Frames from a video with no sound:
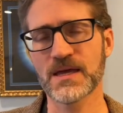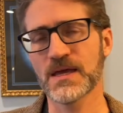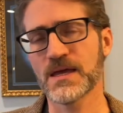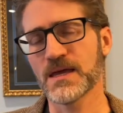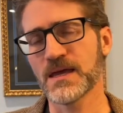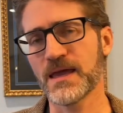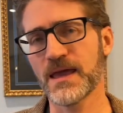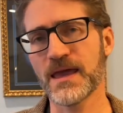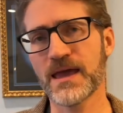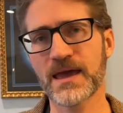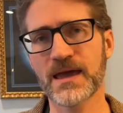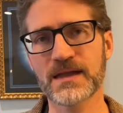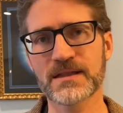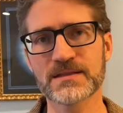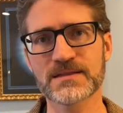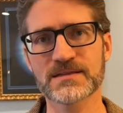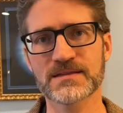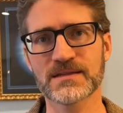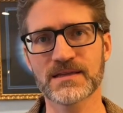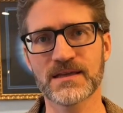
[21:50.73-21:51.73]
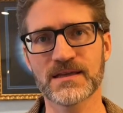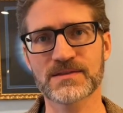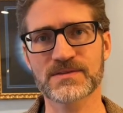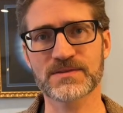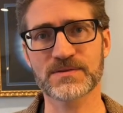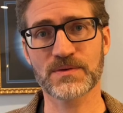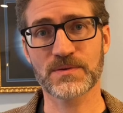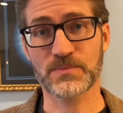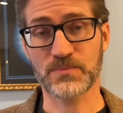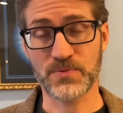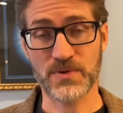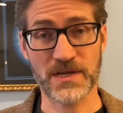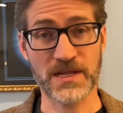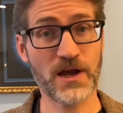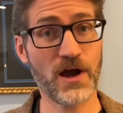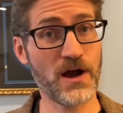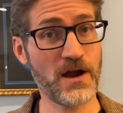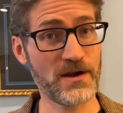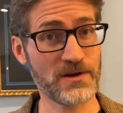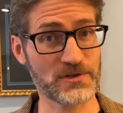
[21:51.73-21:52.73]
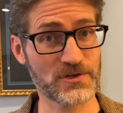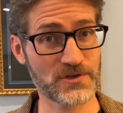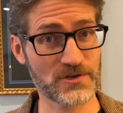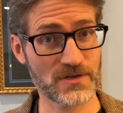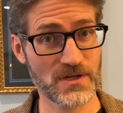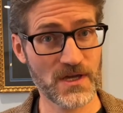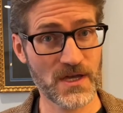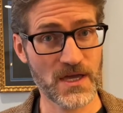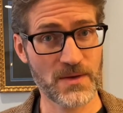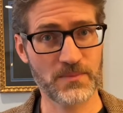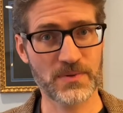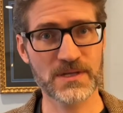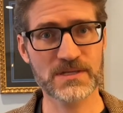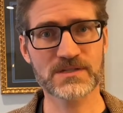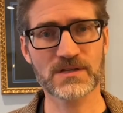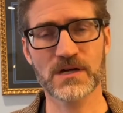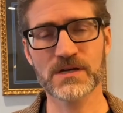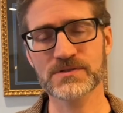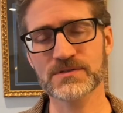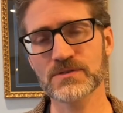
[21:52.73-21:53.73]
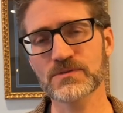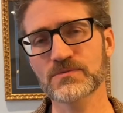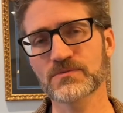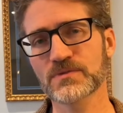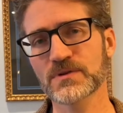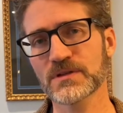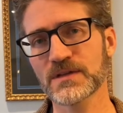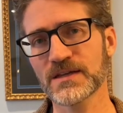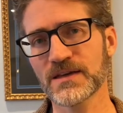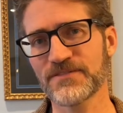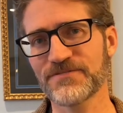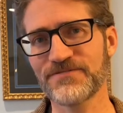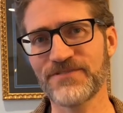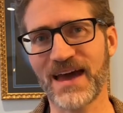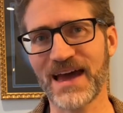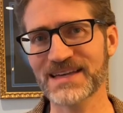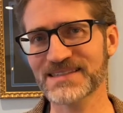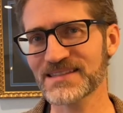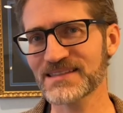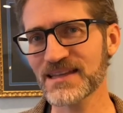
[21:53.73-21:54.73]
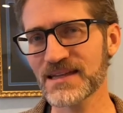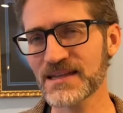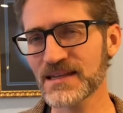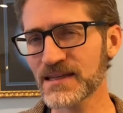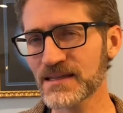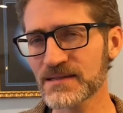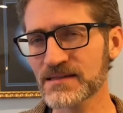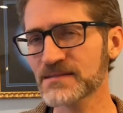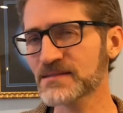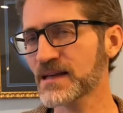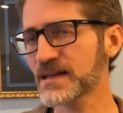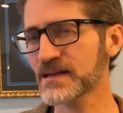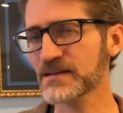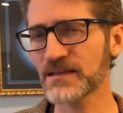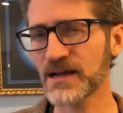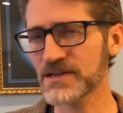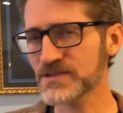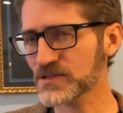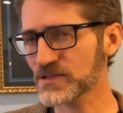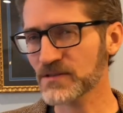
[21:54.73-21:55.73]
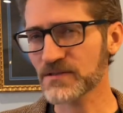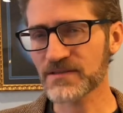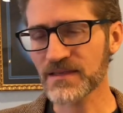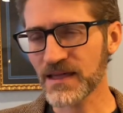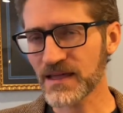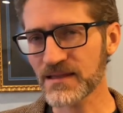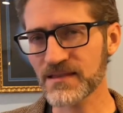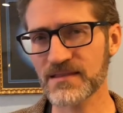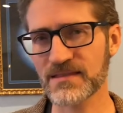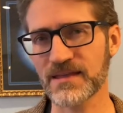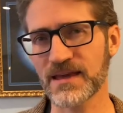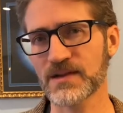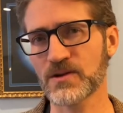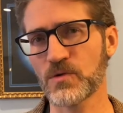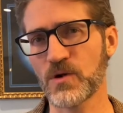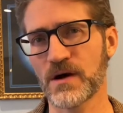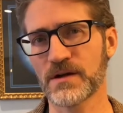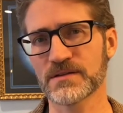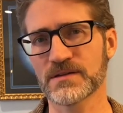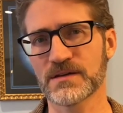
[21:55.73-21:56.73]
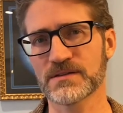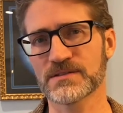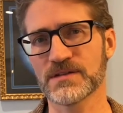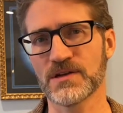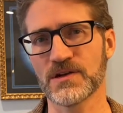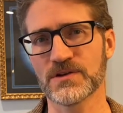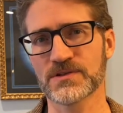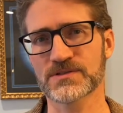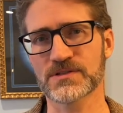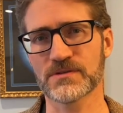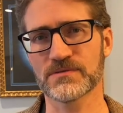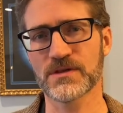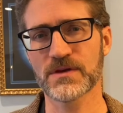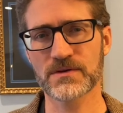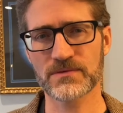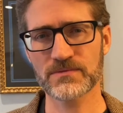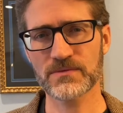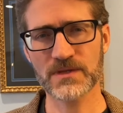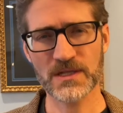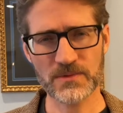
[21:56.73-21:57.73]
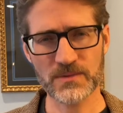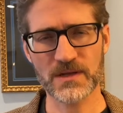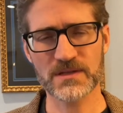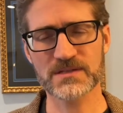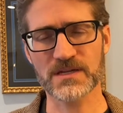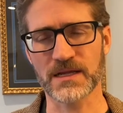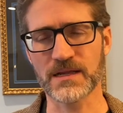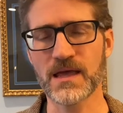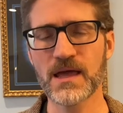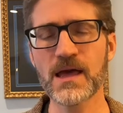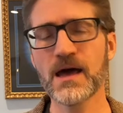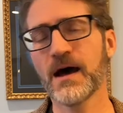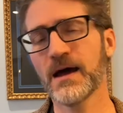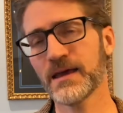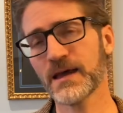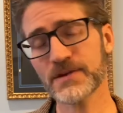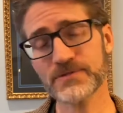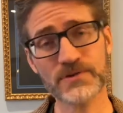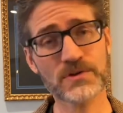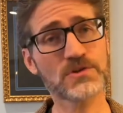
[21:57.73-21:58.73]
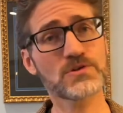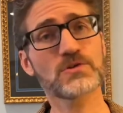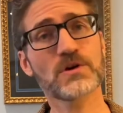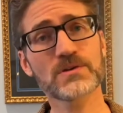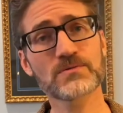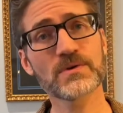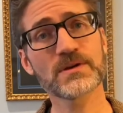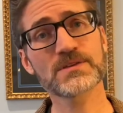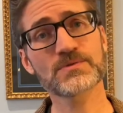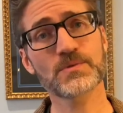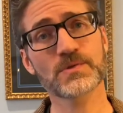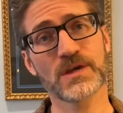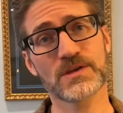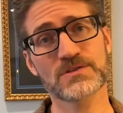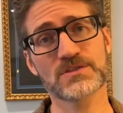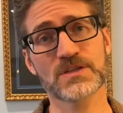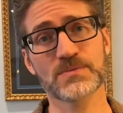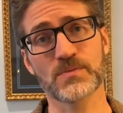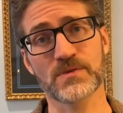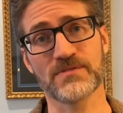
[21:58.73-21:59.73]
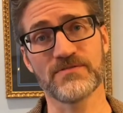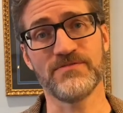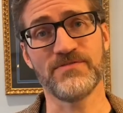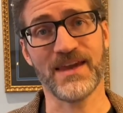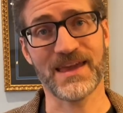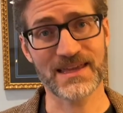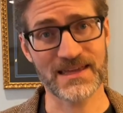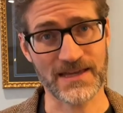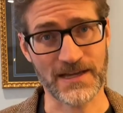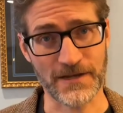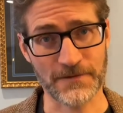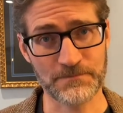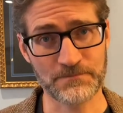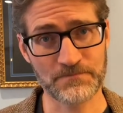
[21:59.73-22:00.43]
And it's pretty harsh, but it's also really a fascinating psychological thing that Kuang does here. So really well done. I also enjoyed Rin's relationship with Venka.